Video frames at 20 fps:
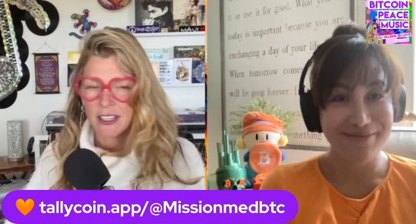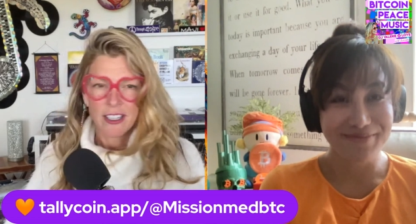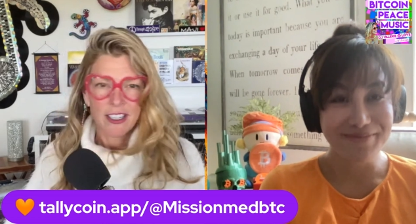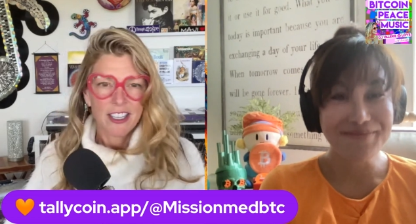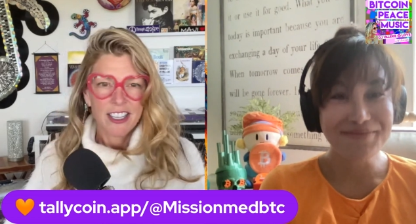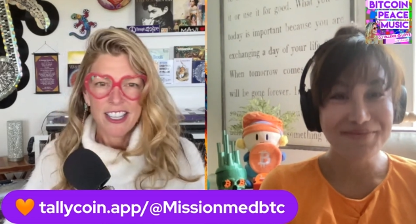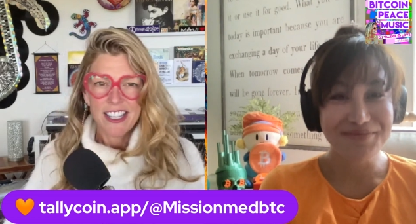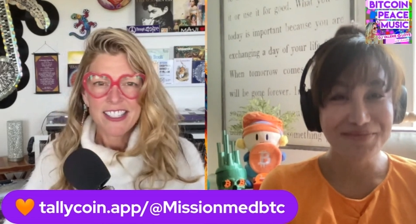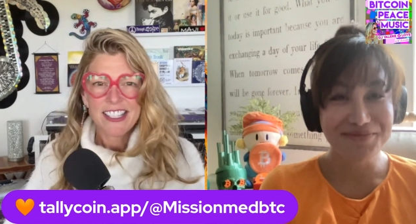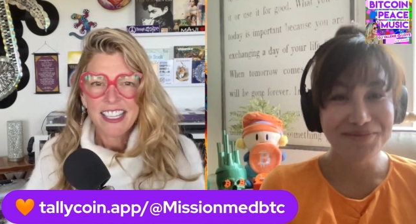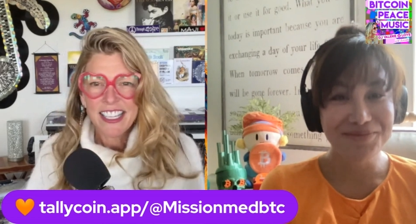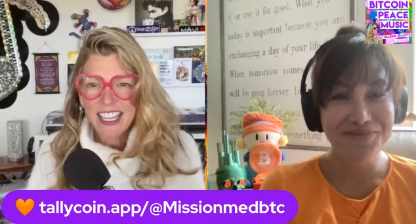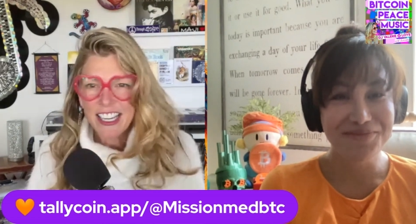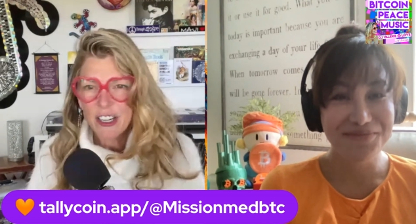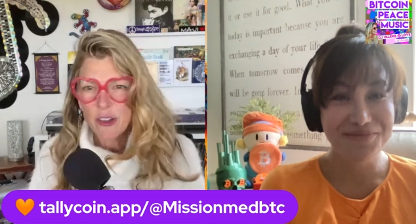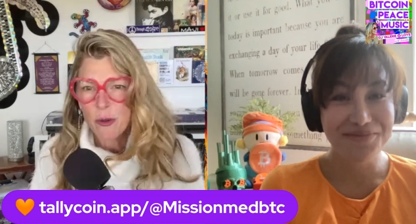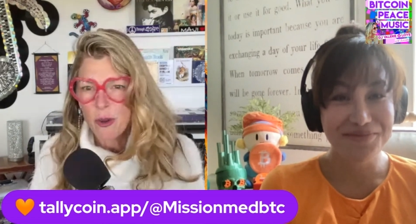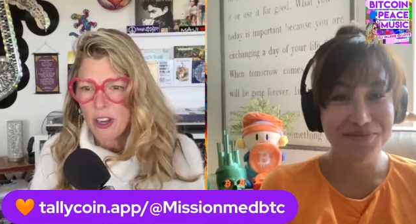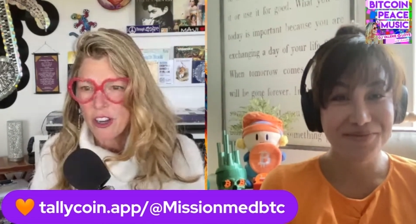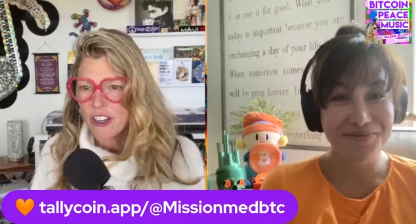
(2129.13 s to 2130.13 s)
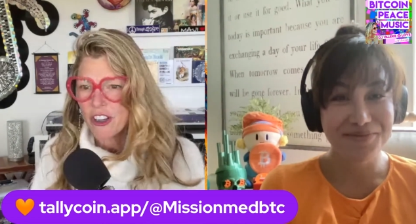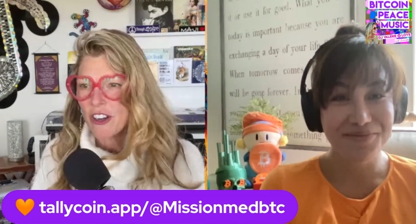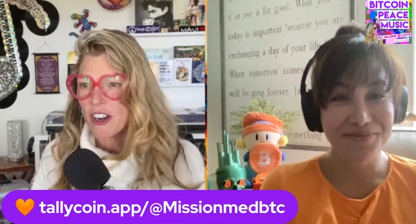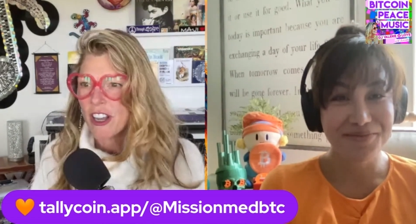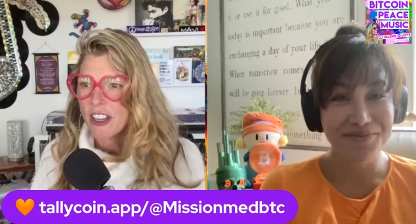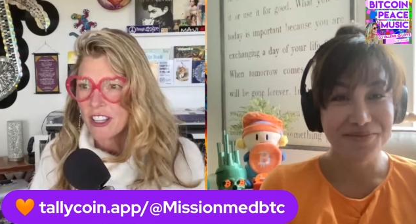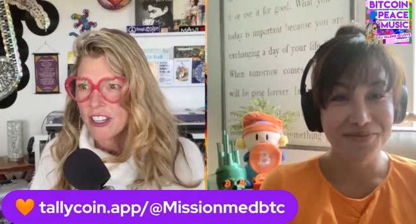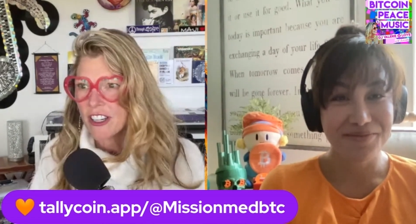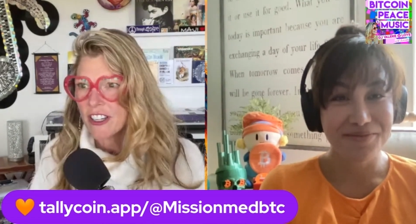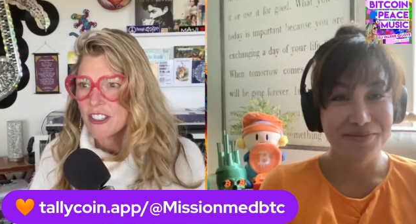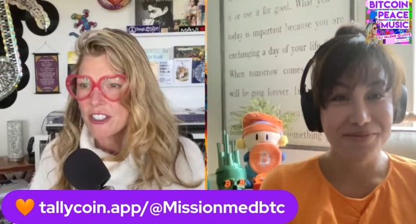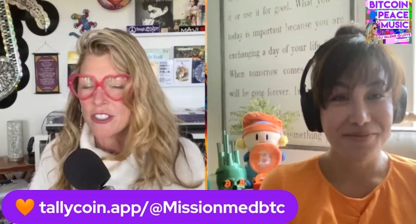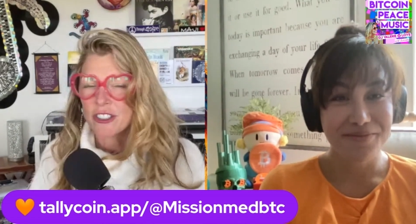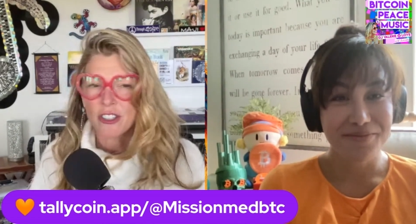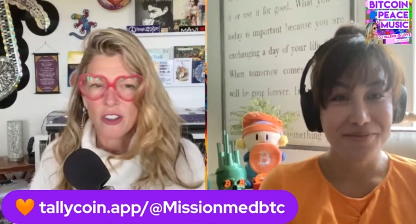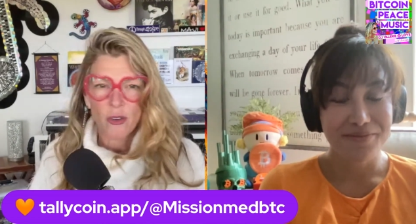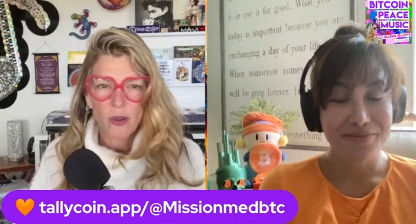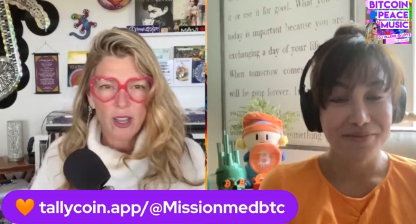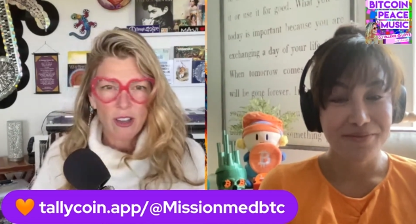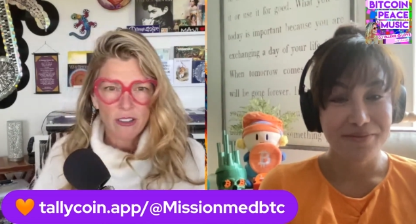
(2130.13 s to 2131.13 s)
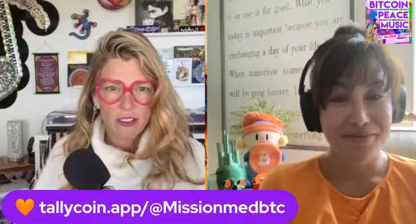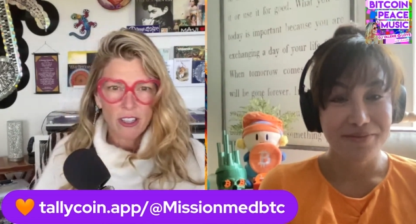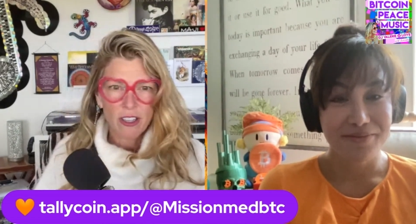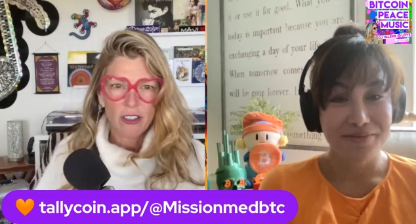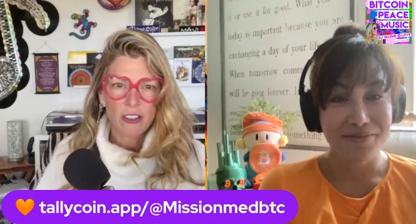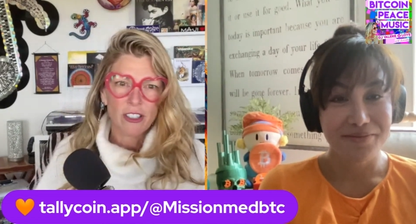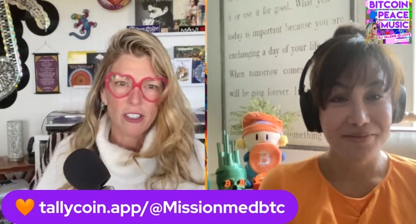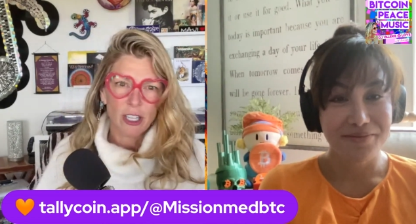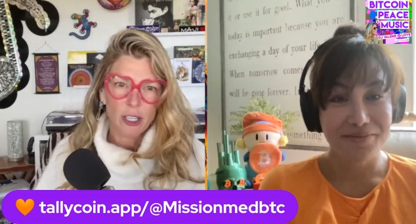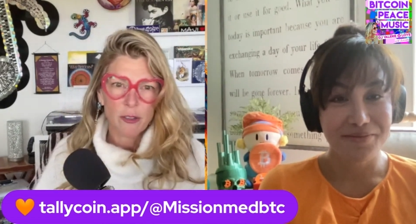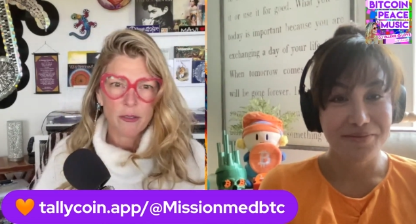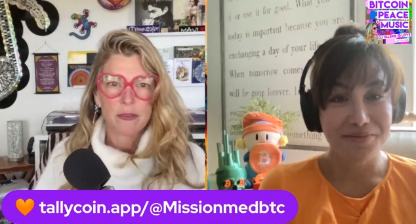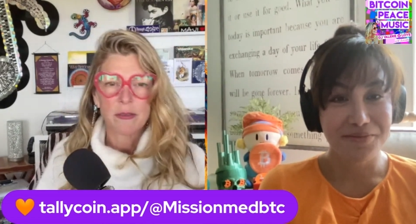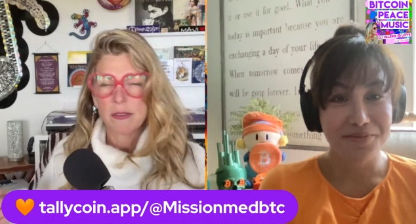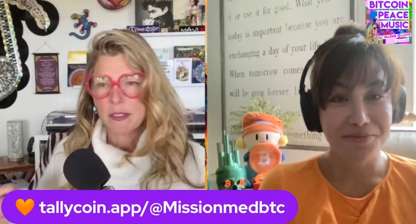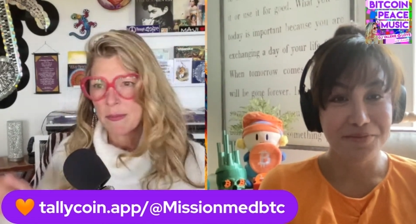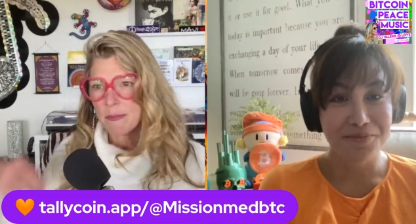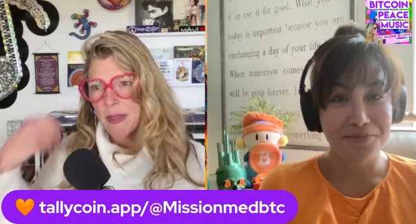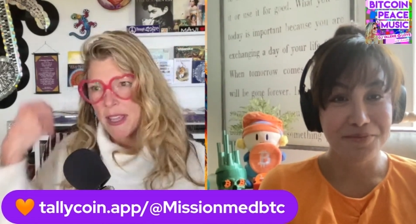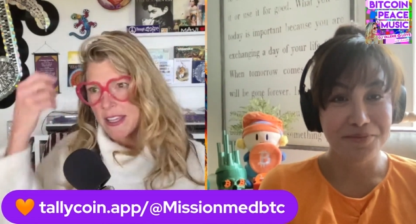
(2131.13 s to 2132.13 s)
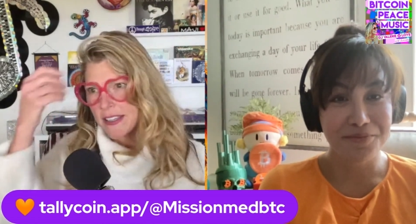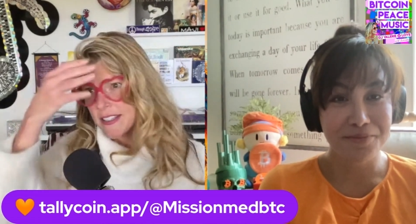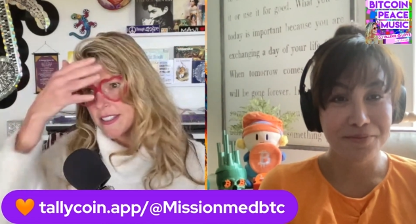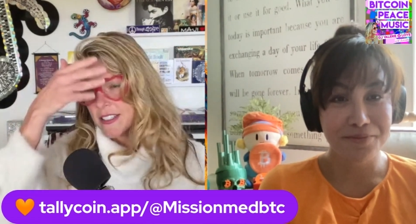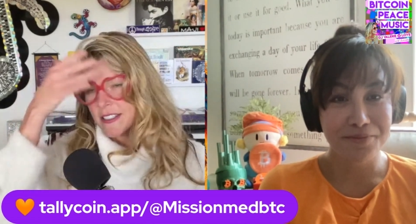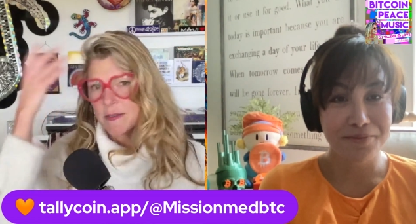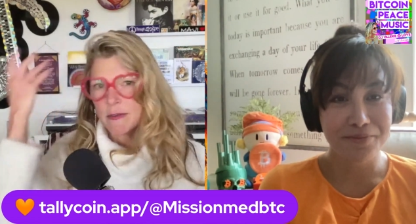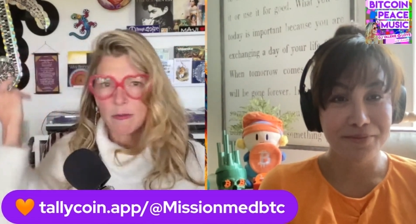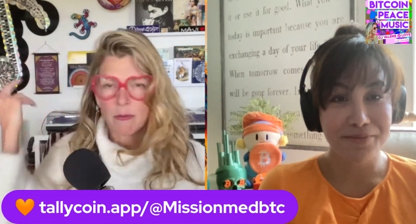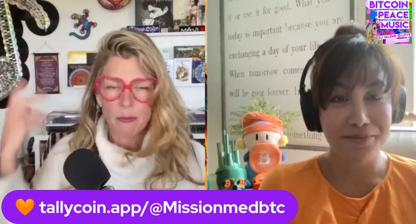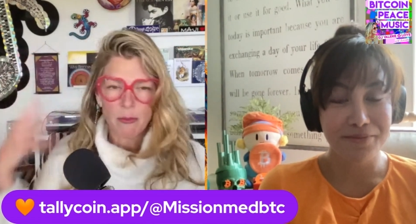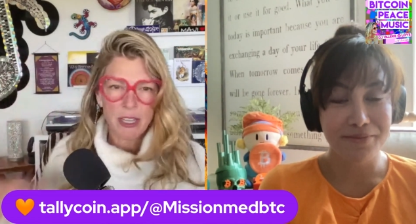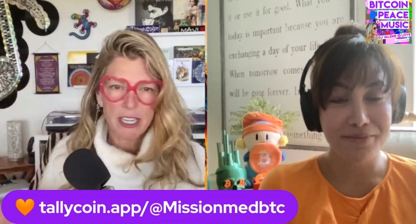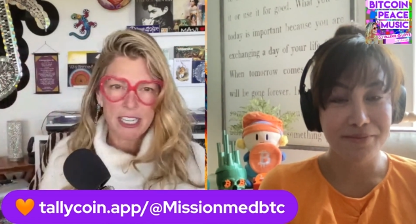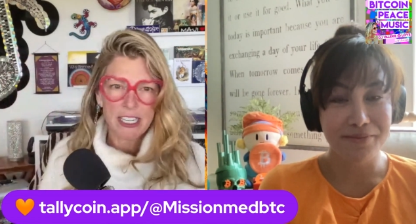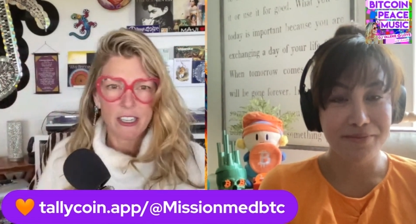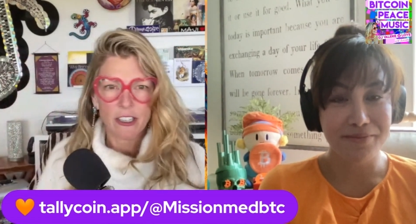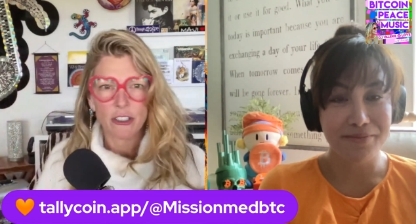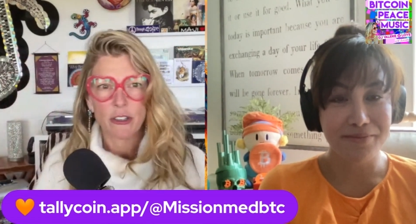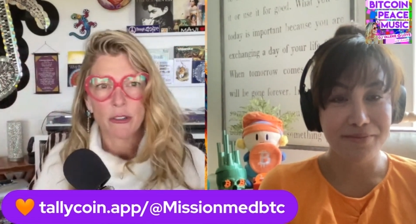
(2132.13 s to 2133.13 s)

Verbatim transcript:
Speaker 1: it's like anywhere, you're not going to just go out there and like paste money on your